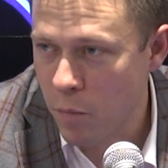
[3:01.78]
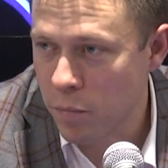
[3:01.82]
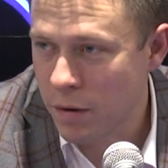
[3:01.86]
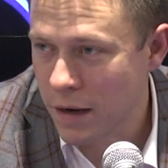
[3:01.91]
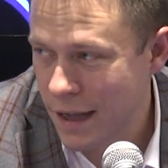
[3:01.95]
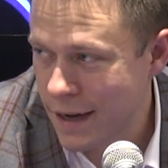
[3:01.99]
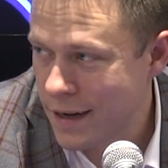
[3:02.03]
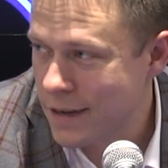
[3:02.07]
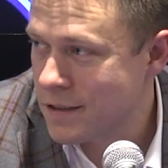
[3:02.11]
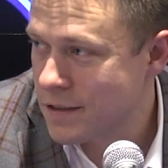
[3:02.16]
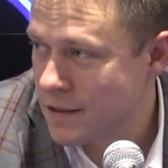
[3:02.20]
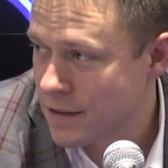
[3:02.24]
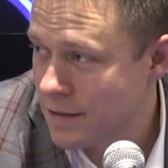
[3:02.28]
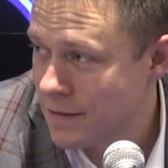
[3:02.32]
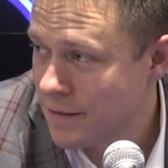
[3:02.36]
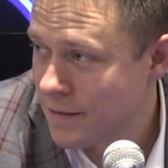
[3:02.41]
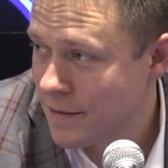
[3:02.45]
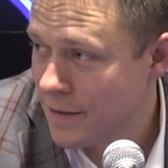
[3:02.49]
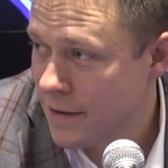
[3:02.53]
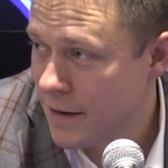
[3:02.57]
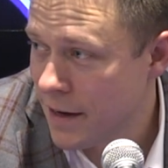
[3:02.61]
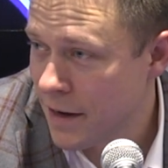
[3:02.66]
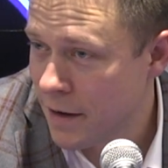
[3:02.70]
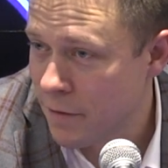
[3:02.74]
plays,
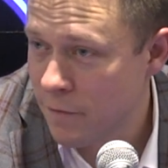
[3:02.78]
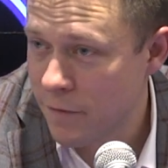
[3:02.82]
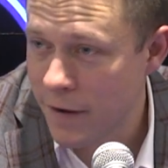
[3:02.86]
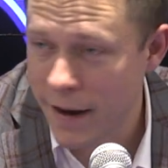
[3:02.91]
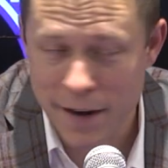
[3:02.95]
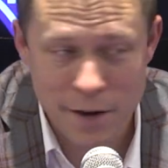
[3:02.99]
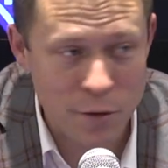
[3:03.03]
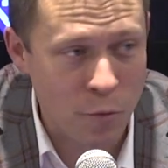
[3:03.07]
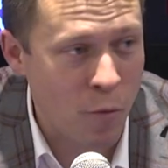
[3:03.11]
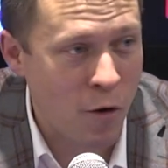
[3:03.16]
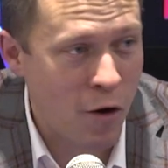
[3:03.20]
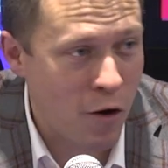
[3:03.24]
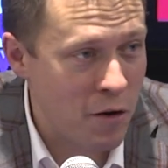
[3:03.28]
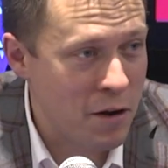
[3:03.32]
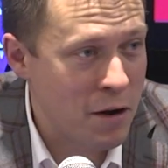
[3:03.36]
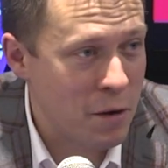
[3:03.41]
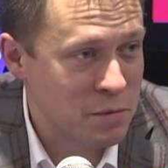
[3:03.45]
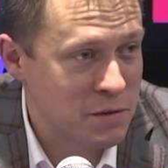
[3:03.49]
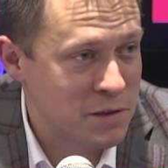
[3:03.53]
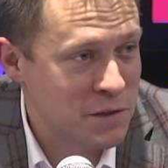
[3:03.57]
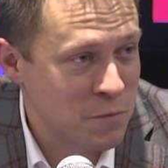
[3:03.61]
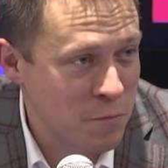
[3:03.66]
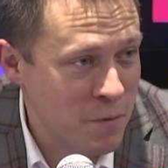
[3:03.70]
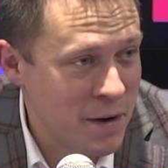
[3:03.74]
and Vanderwall
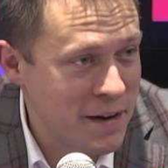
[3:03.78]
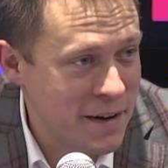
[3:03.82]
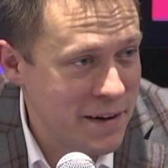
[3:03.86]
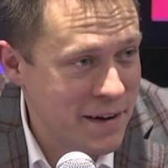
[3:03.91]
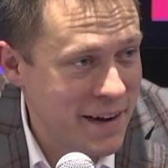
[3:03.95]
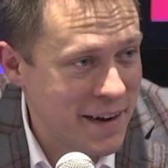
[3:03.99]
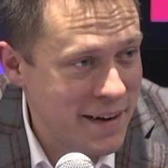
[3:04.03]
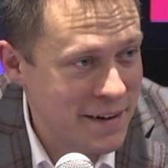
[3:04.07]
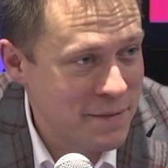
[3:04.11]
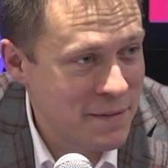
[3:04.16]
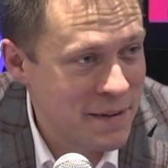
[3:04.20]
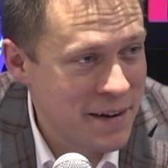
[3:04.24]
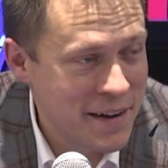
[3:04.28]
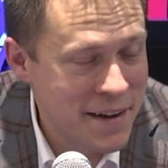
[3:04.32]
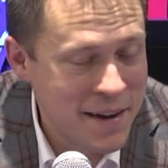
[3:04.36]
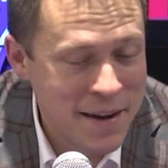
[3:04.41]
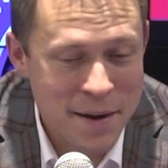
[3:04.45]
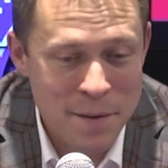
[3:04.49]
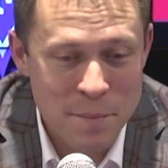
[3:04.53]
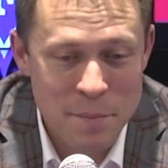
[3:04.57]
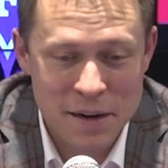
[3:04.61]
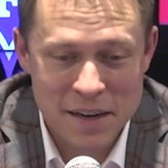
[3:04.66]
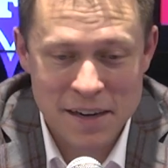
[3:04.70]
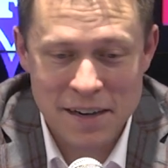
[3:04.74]
helps us win today
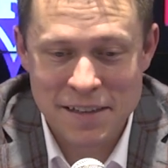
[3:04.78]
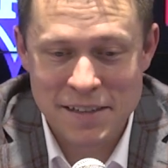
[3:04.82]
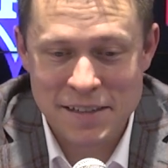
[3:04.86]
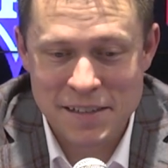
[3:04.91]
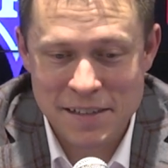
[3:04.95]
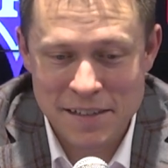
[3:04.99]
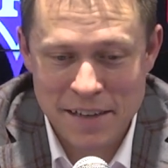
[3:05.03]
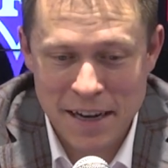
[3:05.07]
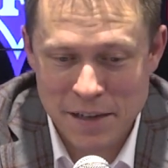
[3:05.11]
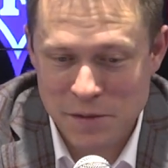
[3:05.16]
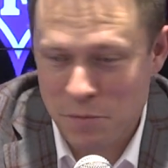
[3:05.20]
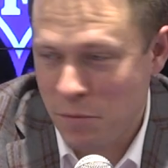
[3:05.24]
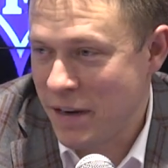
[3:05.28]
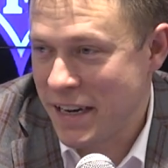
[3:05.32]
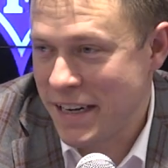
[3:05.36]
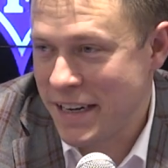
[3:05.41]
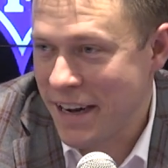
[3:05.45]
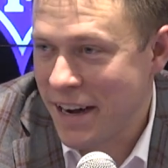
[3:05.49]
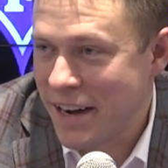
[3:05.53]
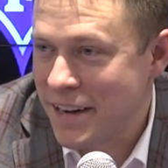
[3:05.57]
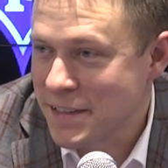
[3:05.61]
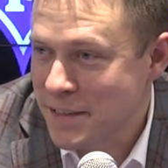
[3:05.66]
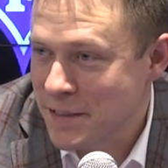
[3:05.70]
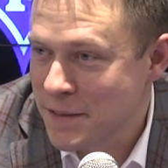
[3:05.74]
because that's what he
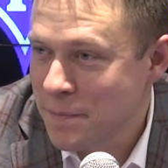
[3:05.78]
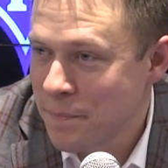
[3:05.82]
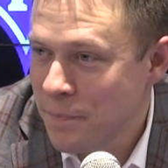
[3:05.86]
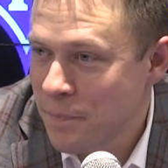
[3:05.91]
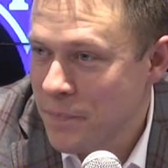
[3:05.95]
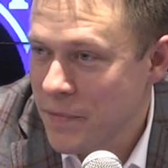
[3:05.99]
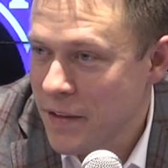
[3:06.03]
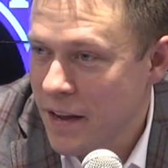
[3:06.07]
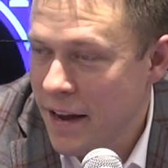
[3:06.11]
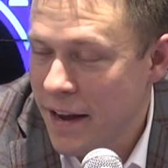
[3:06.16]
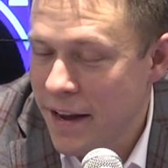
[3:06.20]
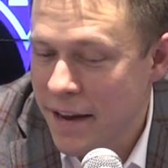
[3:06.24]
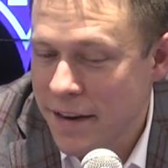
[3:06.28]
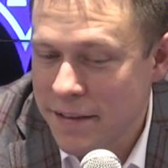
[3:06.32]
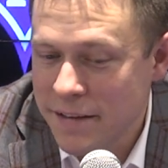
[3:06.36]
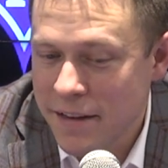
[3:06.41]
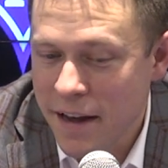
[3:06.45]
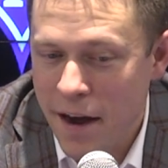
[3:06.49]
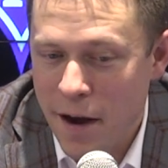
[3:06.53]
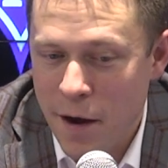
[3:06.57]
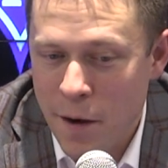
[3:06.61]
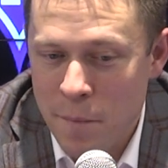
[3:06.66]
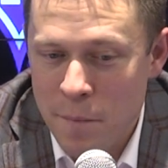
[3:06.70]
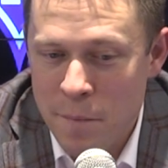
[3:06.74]
does. And,
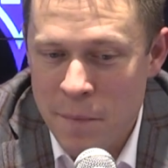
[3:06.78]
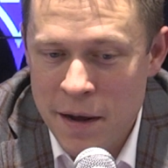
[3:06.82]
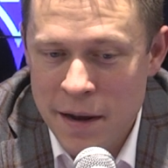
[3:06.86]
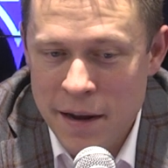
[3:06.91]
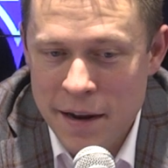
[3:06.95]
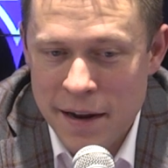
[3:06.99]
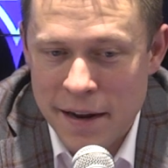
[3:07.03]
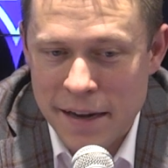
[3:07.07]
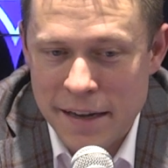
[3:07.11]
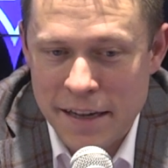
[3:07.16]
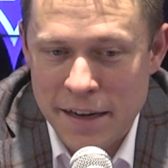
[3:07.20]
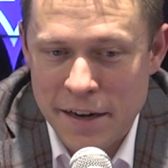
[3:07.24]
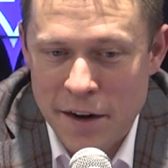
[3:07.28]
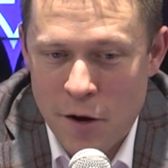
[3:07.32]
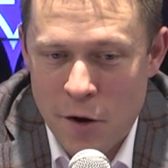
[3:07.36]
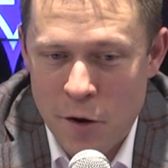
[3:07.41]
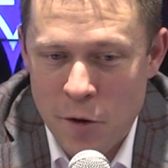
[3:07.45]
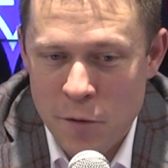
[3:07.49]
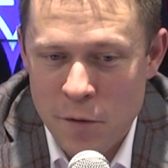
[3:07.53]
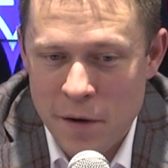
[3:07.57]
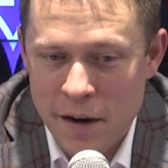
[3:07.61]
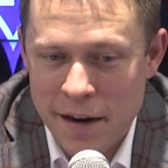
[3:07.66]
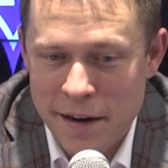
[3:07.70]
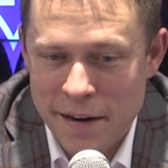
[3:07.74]
you
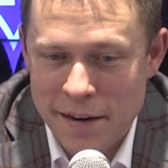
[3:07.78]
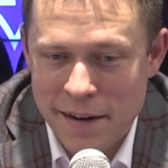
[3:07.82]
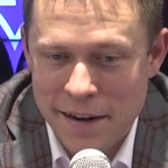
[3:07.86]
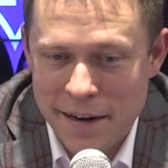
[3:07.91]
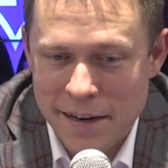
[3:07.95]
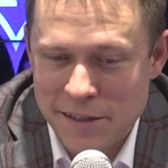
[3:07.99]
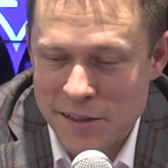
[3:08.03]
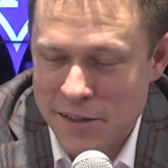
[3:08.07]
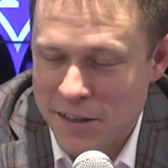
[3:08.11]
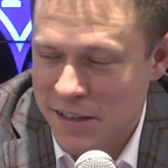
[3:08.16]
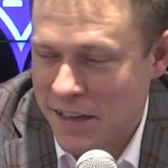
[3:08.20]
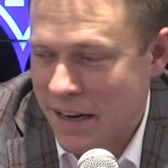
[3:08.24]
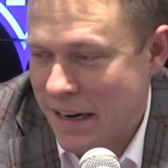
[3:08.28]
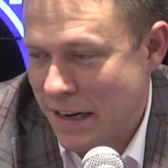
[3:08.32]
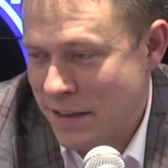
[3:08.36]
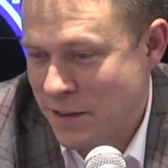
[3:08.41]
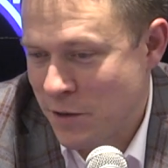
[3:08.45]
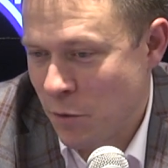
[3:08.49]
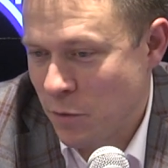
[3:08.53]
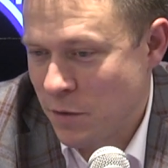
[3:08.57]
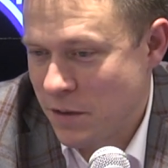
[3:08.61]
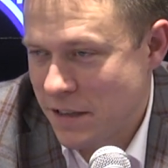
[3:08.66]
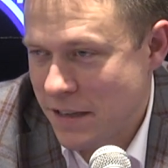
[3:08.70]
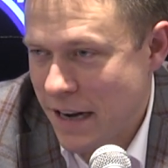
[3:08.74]
know, and it's just like I
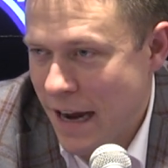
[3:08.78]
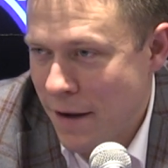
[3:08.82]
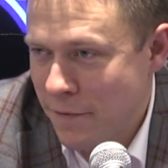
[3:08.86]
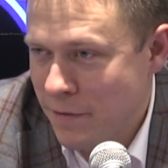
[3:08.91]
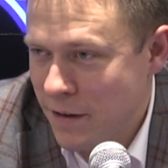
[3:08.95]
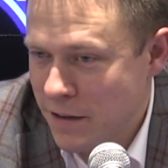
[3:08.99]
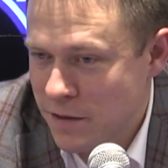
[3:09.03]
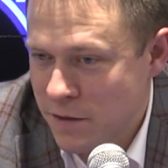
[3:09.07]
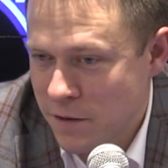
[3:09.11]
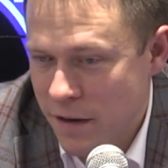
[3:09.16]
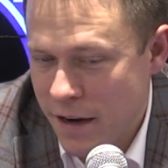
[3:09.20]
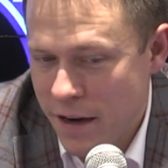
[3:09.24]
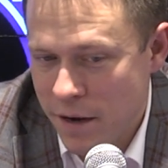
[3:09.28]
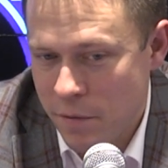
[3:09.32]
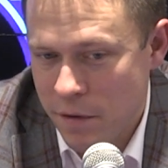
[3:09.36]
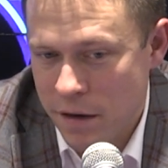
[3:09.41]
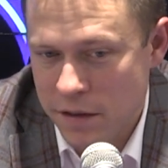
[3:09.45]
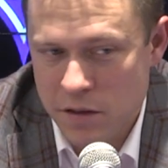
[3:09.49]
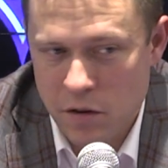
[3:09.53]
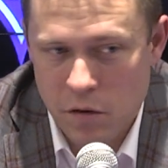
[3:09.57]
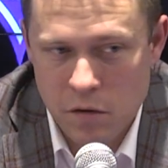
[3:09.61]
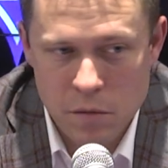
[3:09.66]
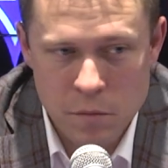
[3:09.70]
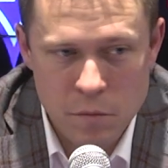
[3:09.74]
told the staff yesterday when I
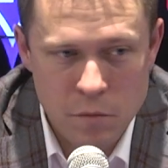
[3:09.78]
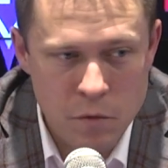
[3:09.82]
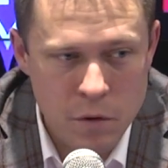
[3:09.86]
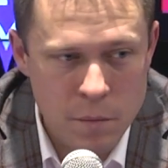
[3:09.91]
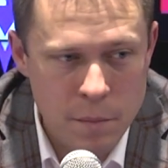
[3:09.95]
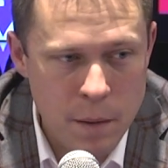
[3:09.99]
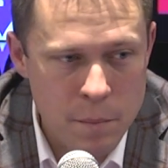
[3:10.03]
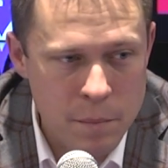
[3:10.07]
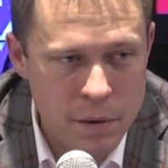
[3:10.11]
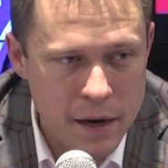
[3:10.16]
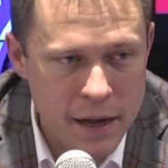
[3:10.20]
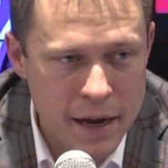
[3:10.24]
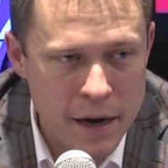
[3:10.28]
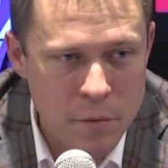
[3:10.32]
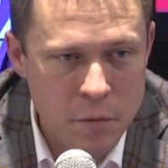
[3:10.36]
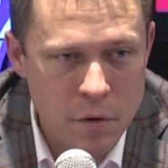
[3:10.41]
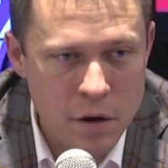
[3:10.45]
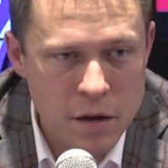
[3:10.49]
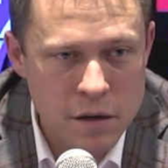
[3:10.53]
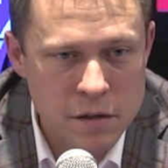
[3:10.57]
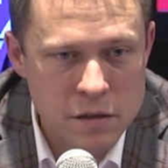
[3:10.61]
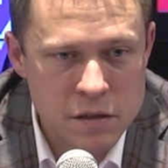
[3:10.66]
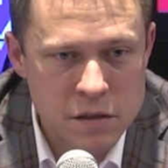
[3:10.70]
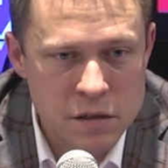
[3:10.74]
told them what my plan
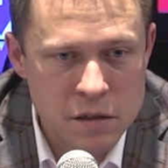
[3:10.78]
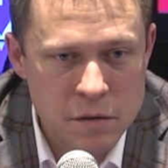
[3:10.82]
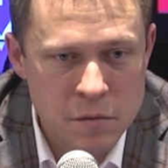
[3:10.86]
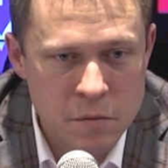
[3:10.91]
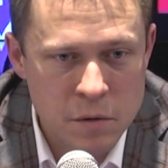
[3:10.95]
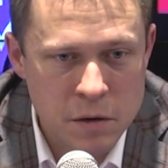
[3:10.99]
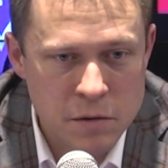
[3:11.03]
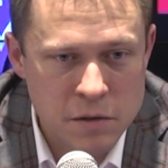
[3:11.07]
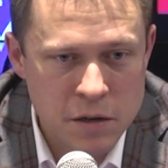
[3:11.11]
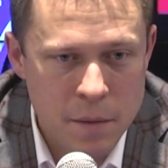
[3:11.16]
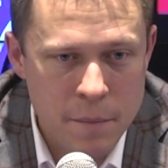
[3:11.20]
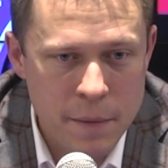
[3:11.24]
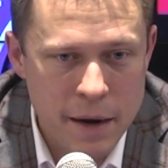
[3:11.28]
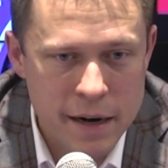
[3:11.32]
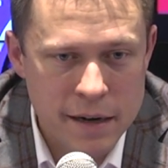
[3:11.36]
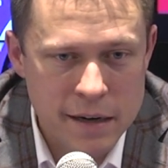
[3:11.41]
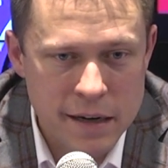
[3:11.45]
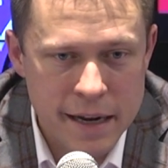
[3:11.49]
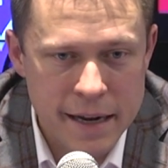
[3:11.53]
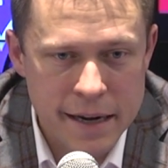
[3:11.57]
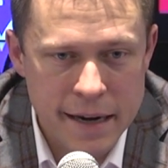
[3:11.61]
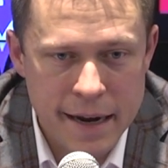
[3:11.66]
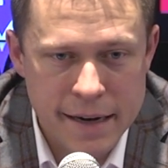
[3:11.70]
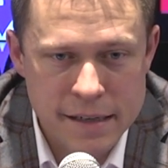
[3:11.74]
was. We were talking about it
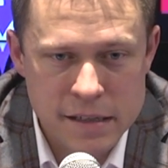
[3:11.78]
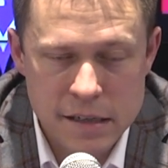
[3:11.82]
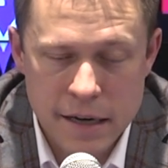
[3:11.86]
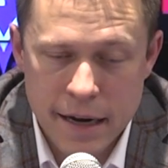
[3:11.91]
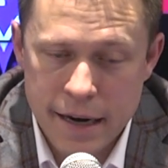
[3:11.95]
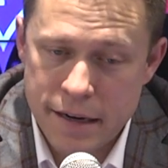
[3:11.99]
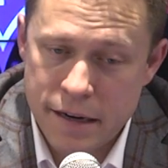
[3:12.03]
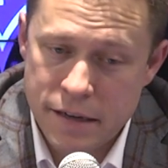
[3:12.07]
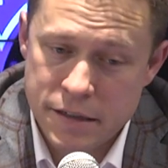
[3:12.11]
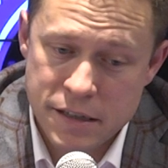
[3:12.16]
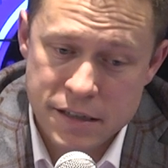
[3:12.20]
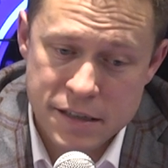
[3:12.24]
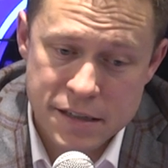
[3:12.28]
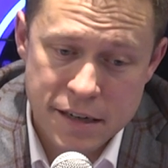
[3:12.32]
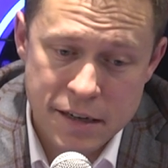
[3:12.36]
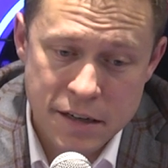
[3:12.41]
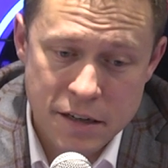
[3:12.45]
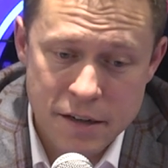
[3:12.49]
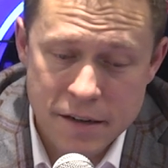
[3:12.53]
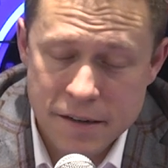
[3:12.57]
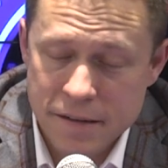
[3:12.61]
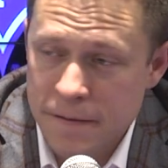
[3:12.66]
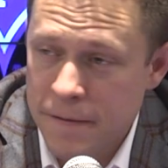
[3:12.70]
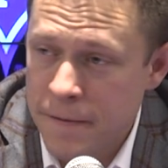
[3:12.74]
late last night, and I just said,
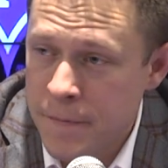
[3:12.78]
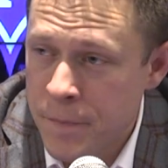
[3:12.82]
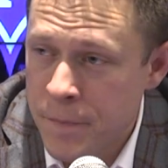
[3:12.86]
look,